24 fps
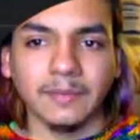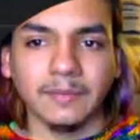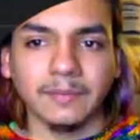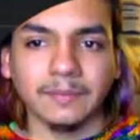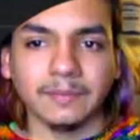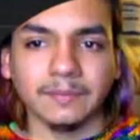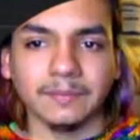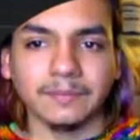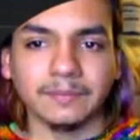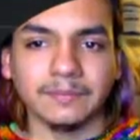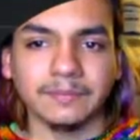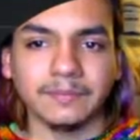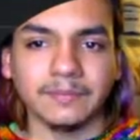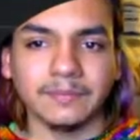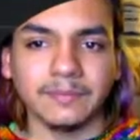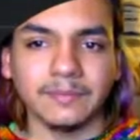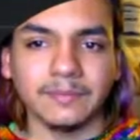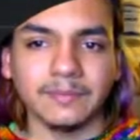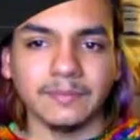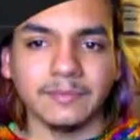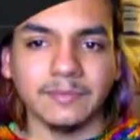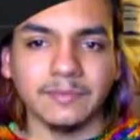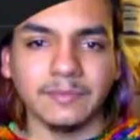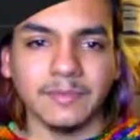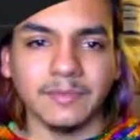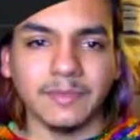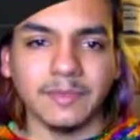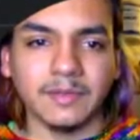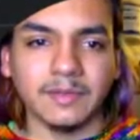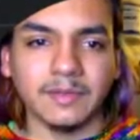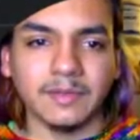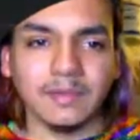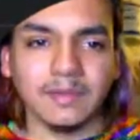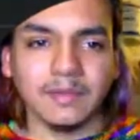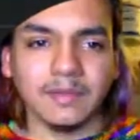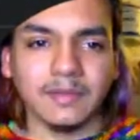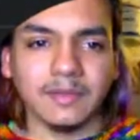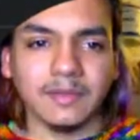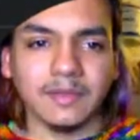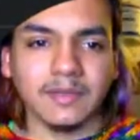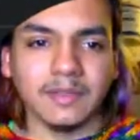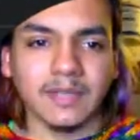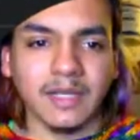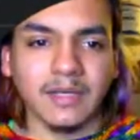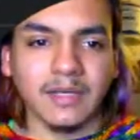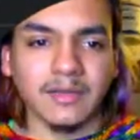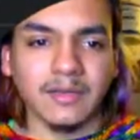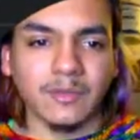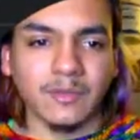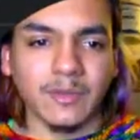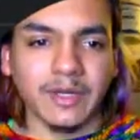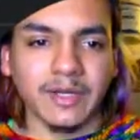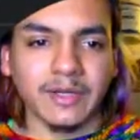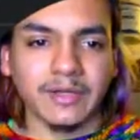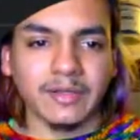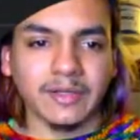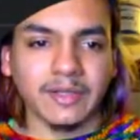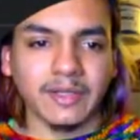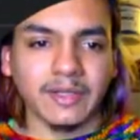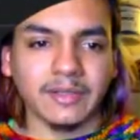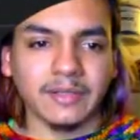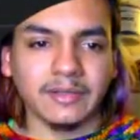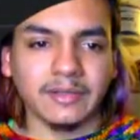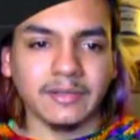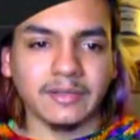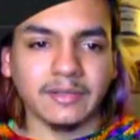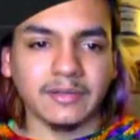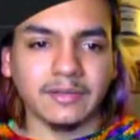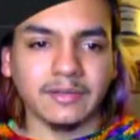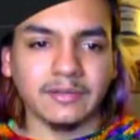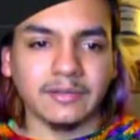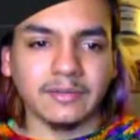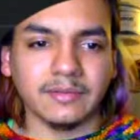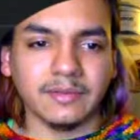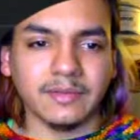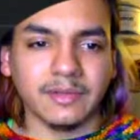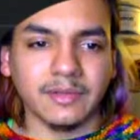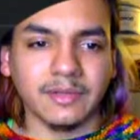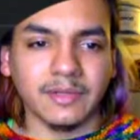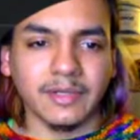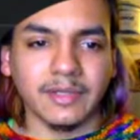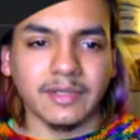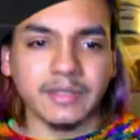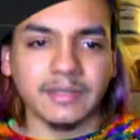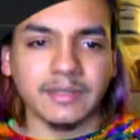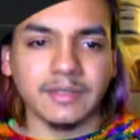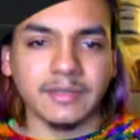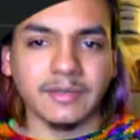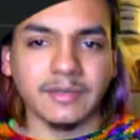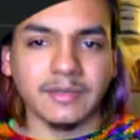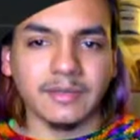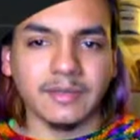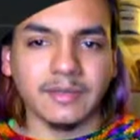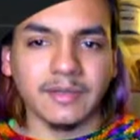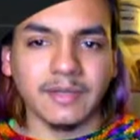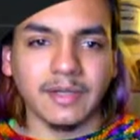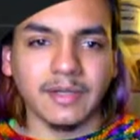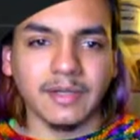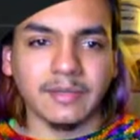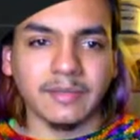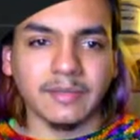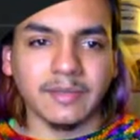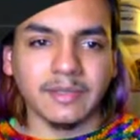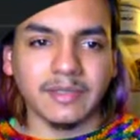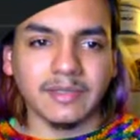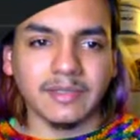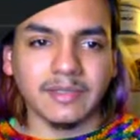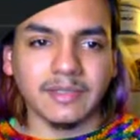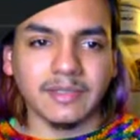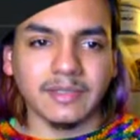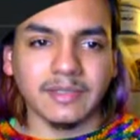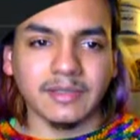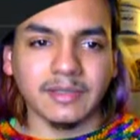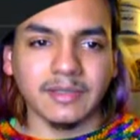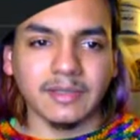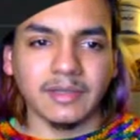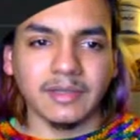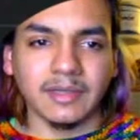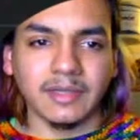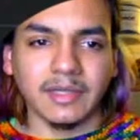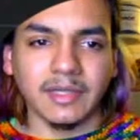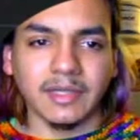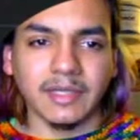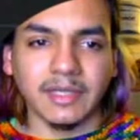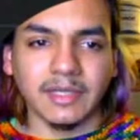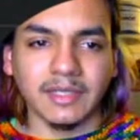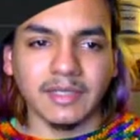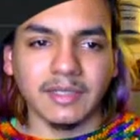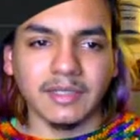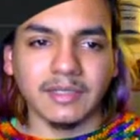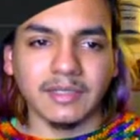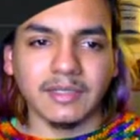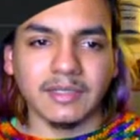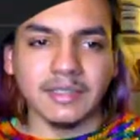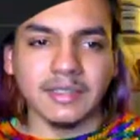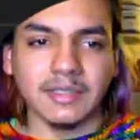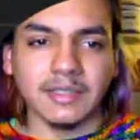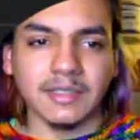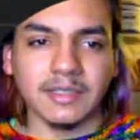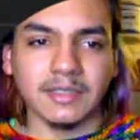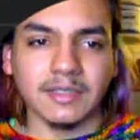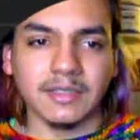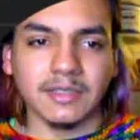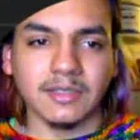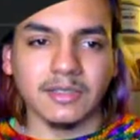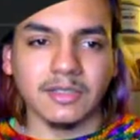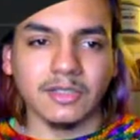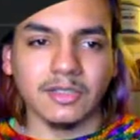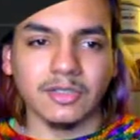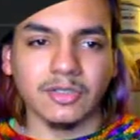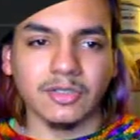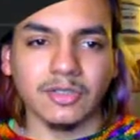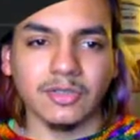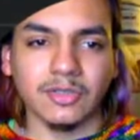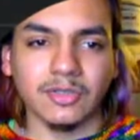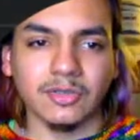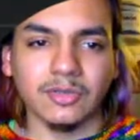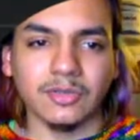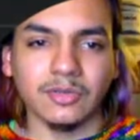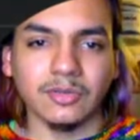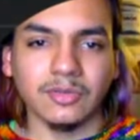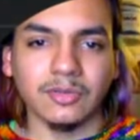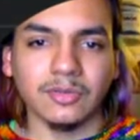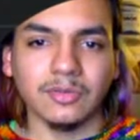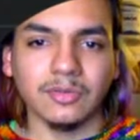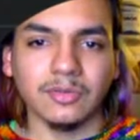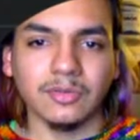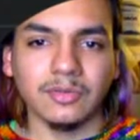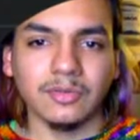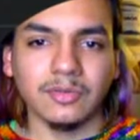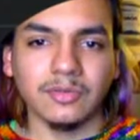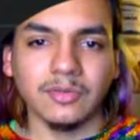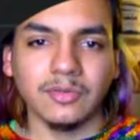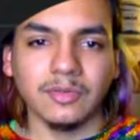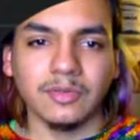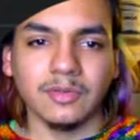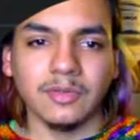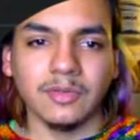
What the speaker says: It's kind of weird that her Instagram isn't linked to.